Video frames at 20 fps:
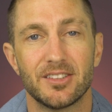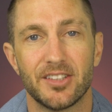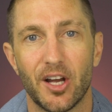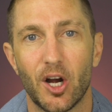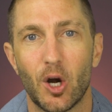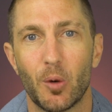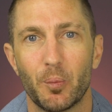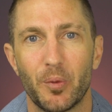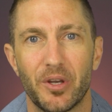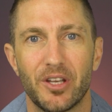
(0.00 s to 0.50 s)
to
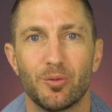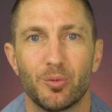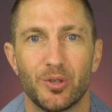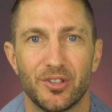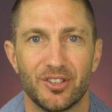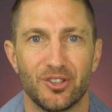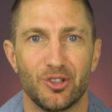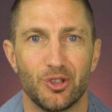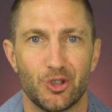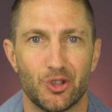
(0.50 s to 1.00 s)
help me
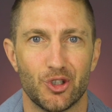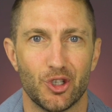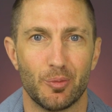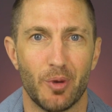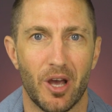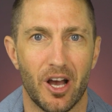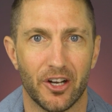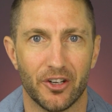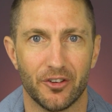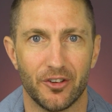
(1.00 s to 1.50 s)
with the
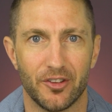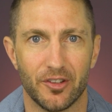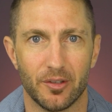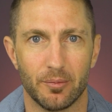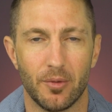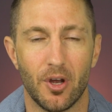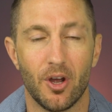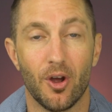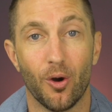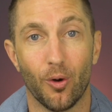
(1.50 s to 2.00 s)
YouTube
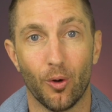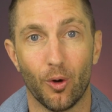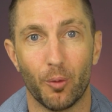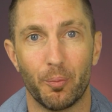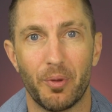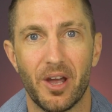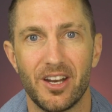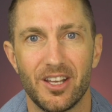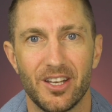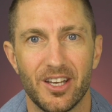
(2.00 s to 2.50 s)
algorithm, or
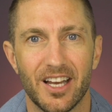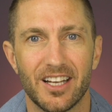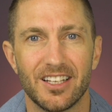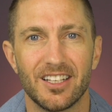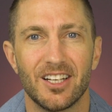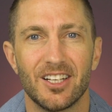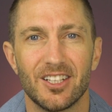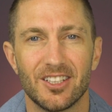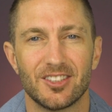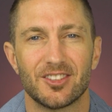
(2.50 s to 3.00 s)
better
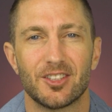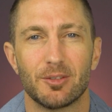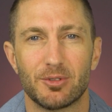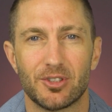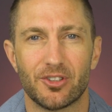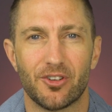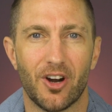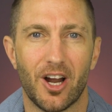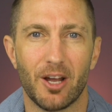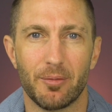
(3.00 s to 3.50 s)
yet,
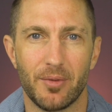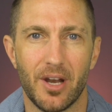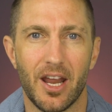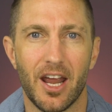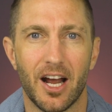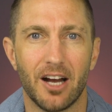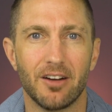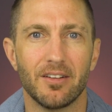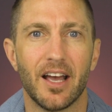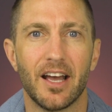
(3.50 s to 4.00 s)
subscribe
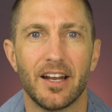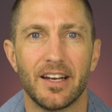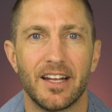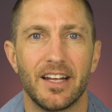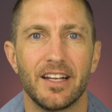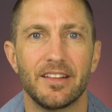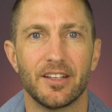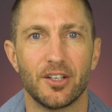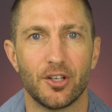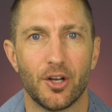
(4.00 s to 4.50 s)
now and
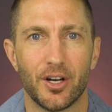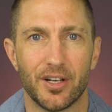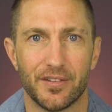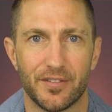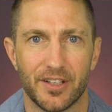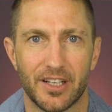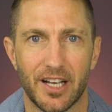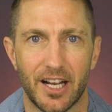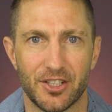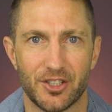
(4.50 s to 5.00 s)
hit the
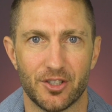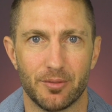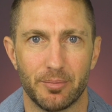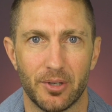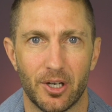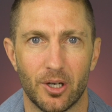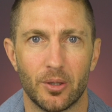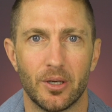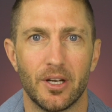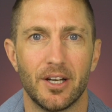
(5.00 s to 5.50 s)
notification
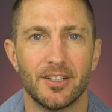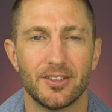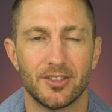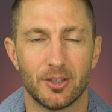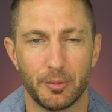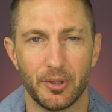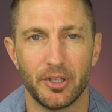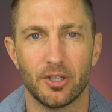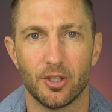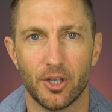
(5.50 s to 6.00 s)
bell
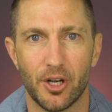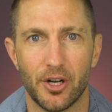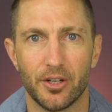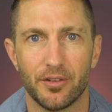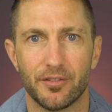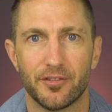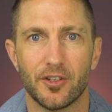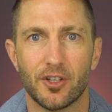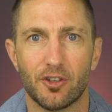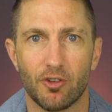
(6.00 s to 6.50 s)
to be
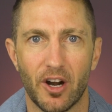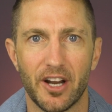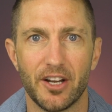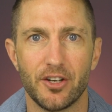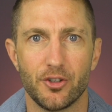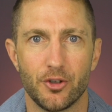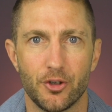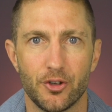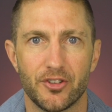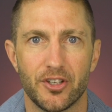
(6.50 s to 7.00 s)
alerted for
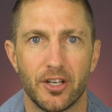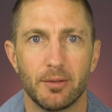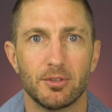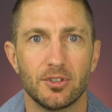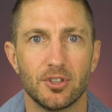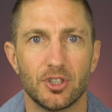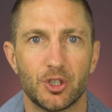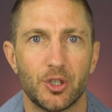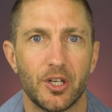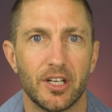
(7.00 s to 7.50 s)
great new
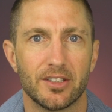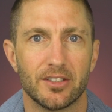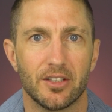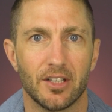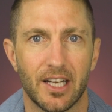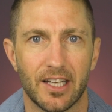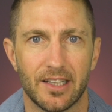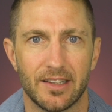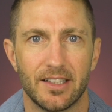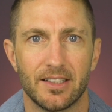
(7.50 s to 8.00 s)
tips and tricks
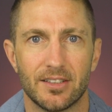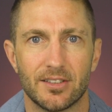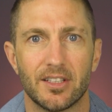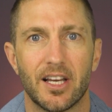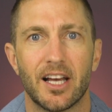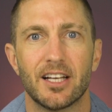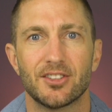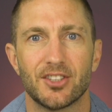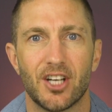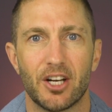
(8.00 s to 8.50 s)
like this
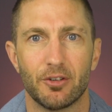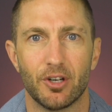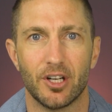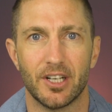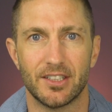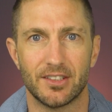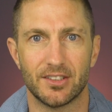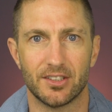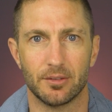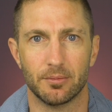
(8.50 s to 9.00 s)
as I
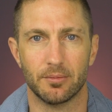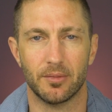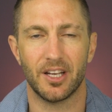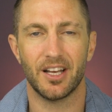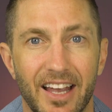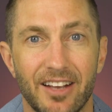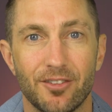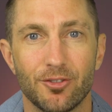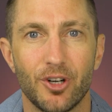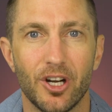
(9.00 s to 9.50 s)
release them.
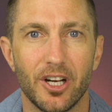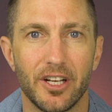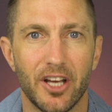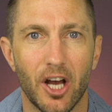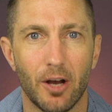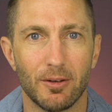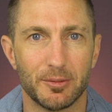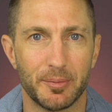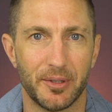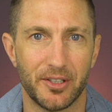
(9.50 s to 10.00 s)
It really
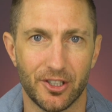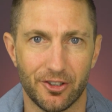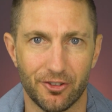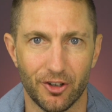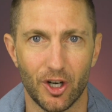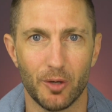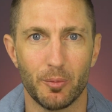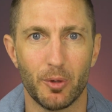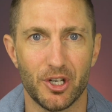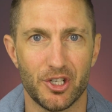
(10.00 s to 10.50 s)
helps me to
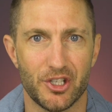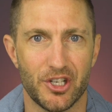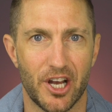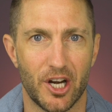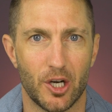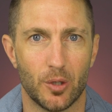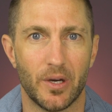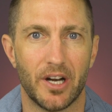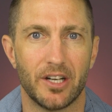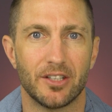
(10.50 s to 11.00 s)
grow my
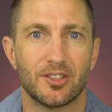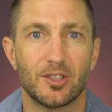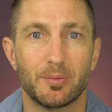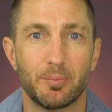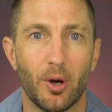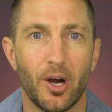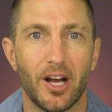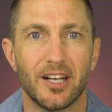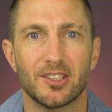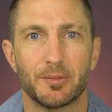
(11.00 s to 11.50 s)
channel and
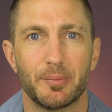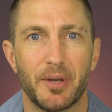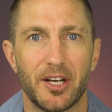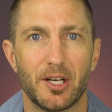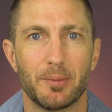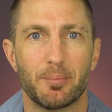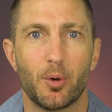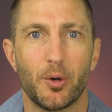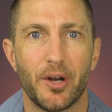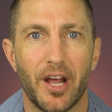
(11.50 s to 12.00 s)
inspires me
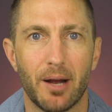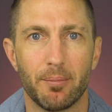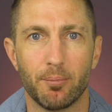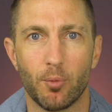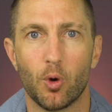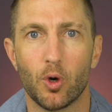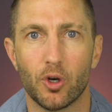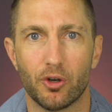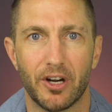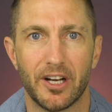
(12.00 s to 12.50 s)
to put out
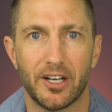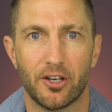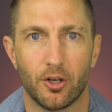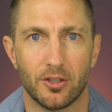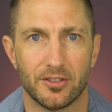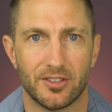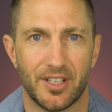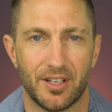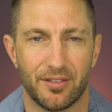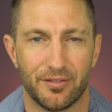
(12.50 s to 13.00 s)
more great
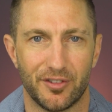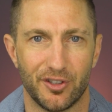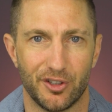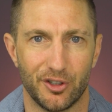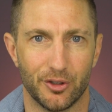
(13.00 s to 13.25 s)
content for